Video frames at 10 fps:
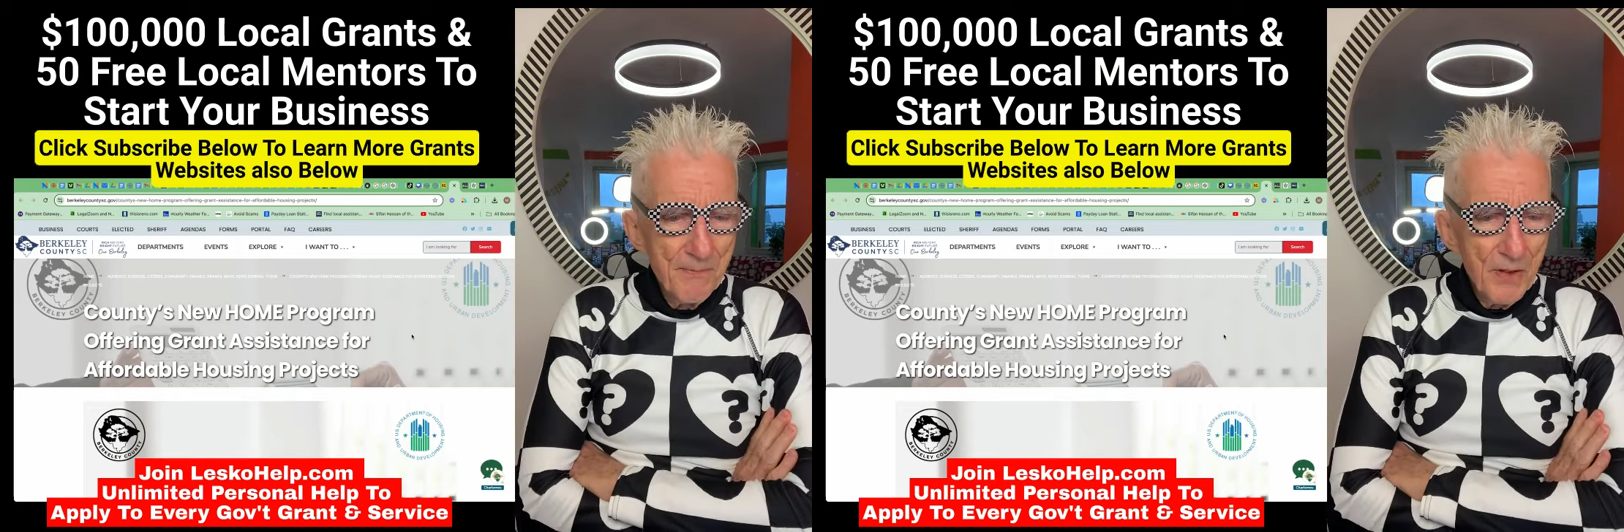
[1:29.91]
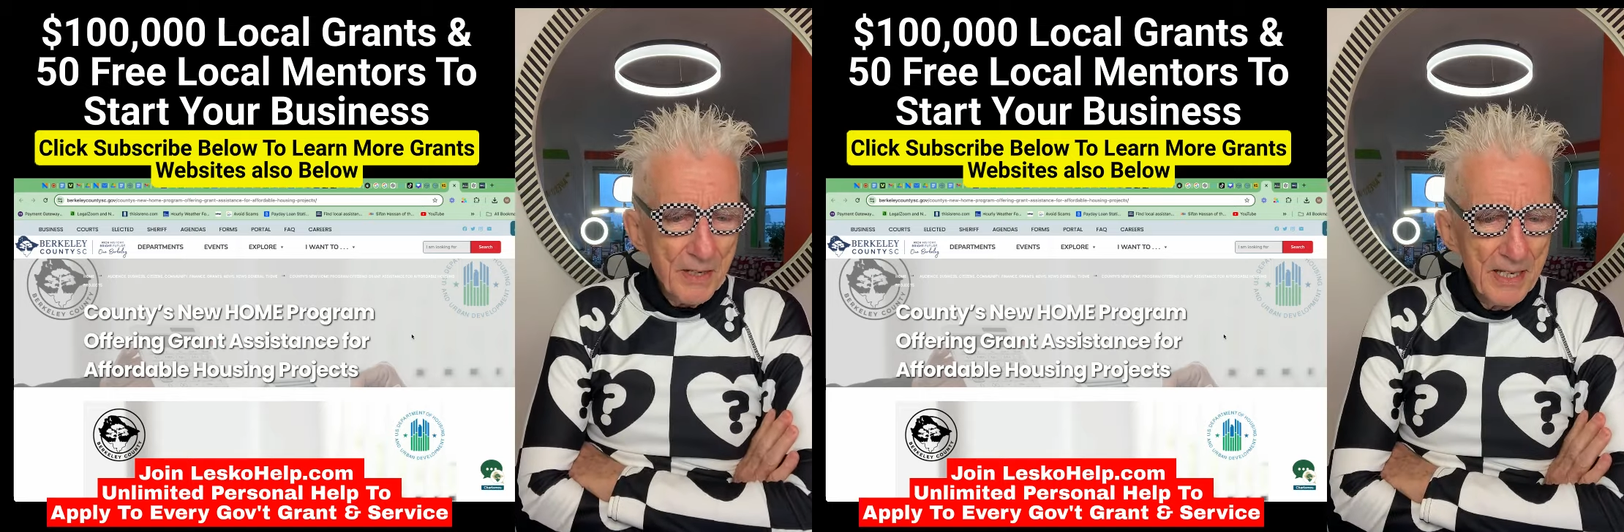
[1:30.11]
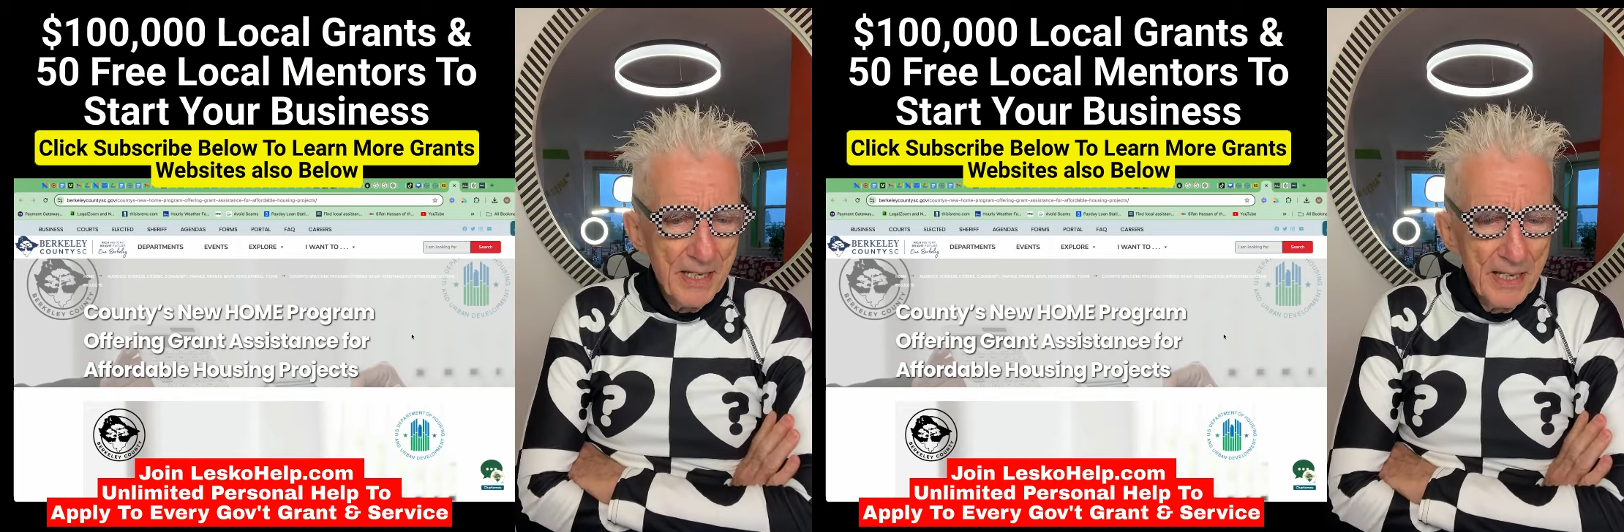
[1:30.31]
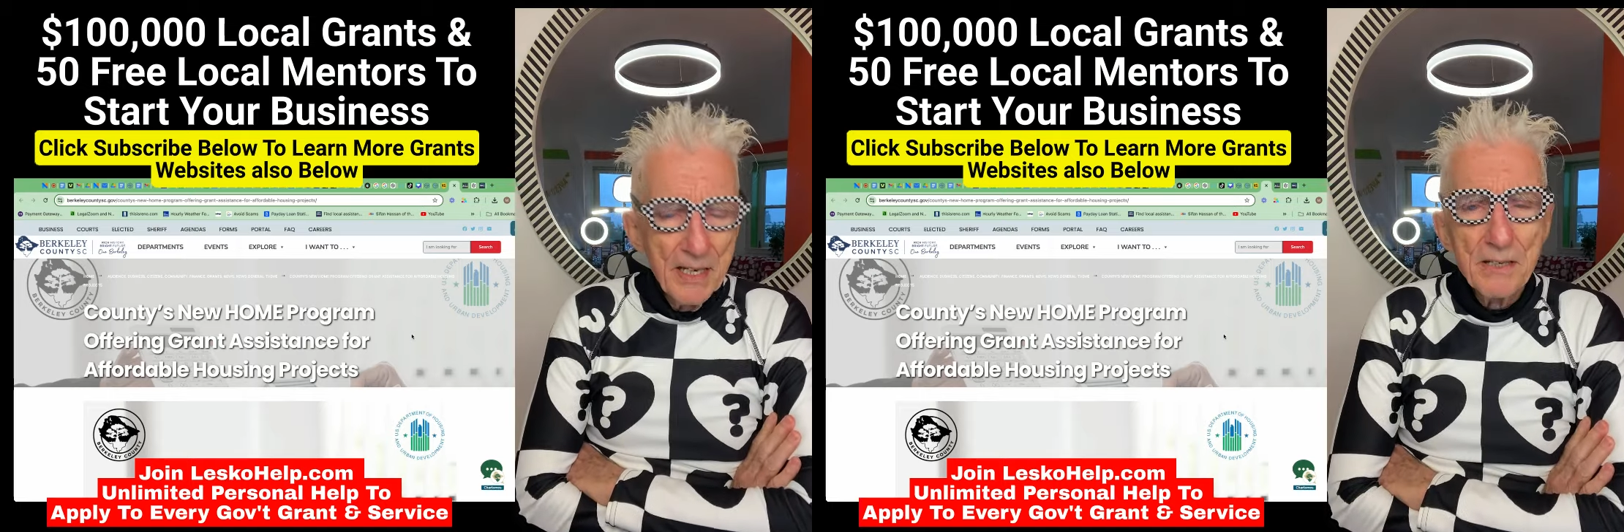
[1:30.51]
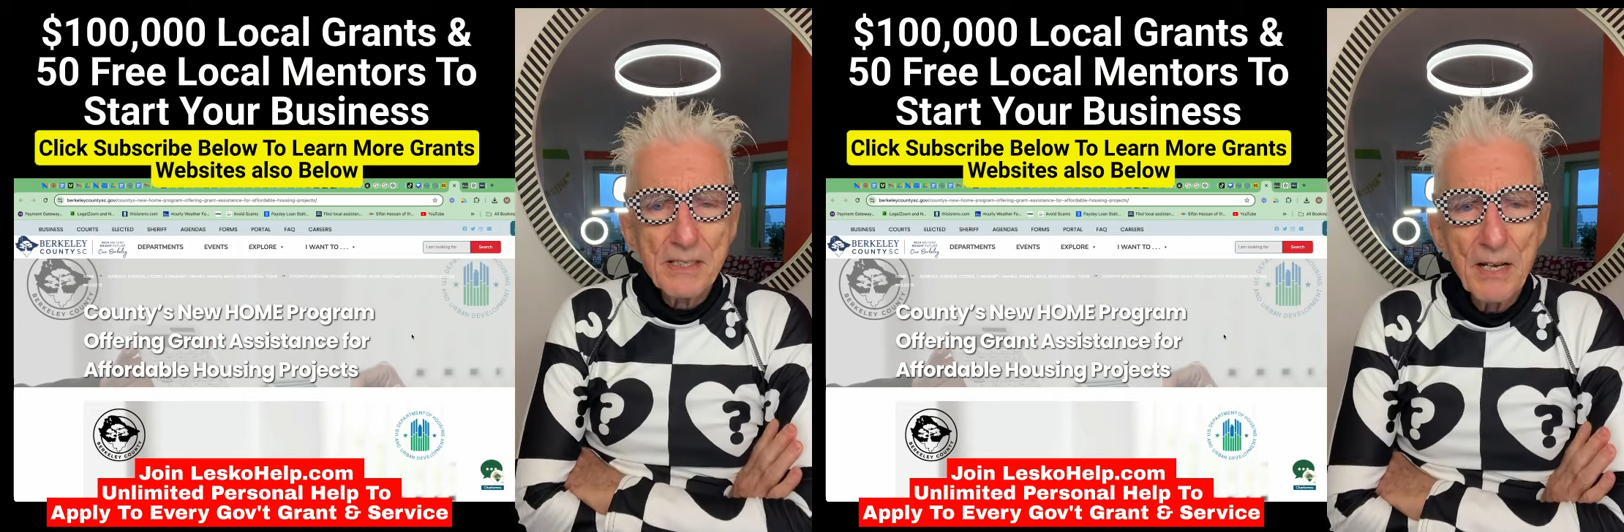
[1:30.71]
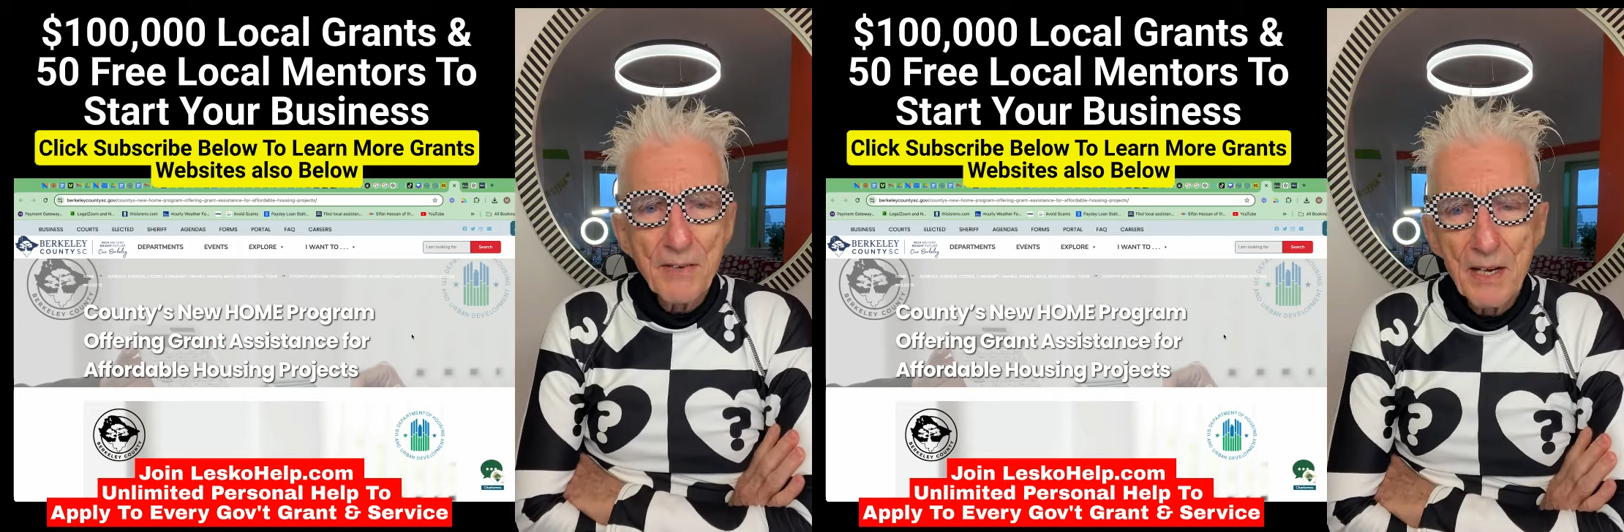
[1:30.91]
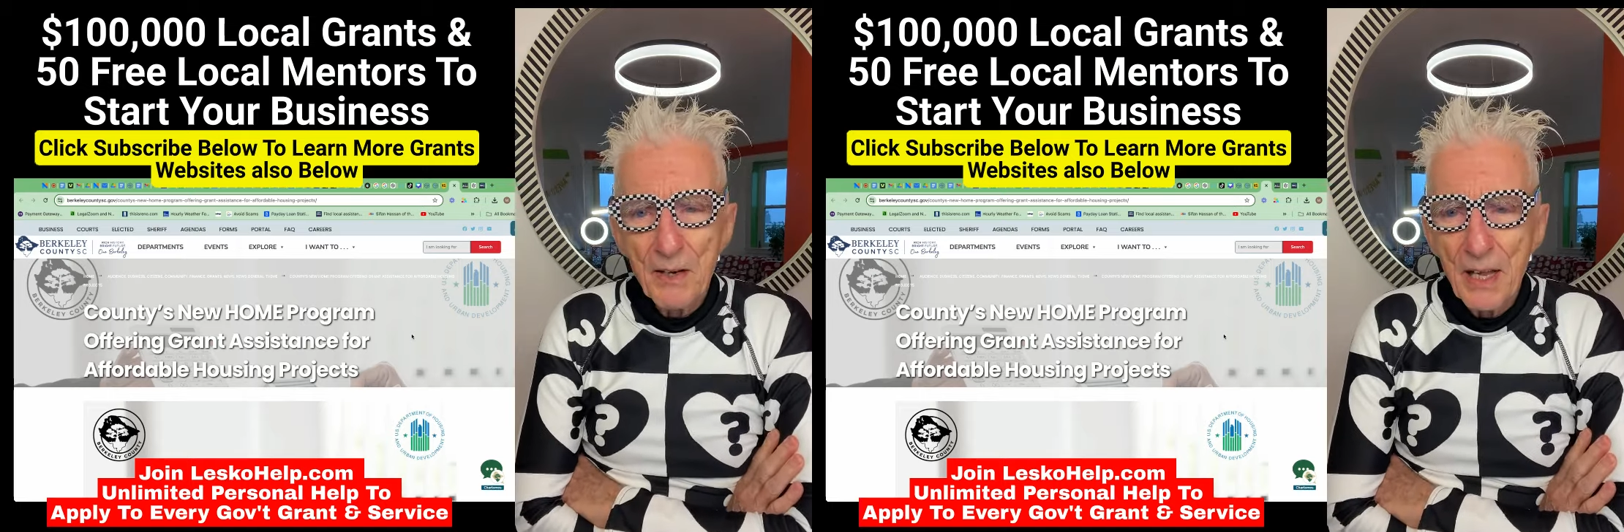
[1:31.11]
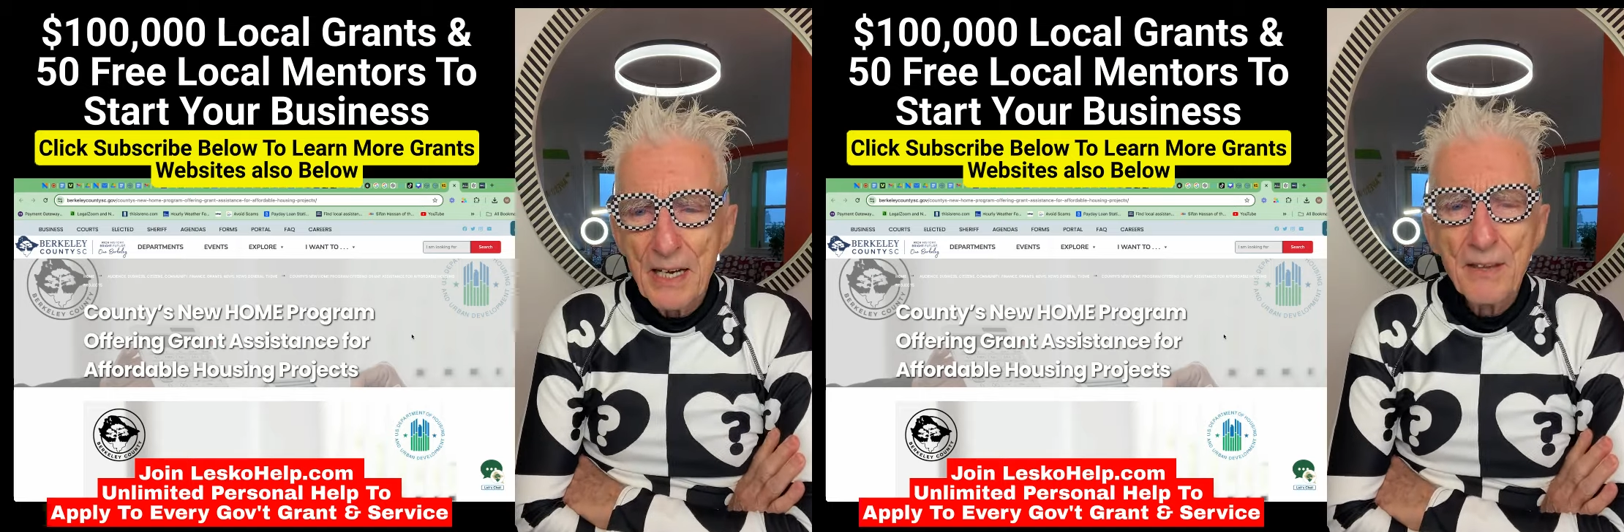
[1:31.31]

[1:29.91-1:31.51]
Okay, here in South Carolina,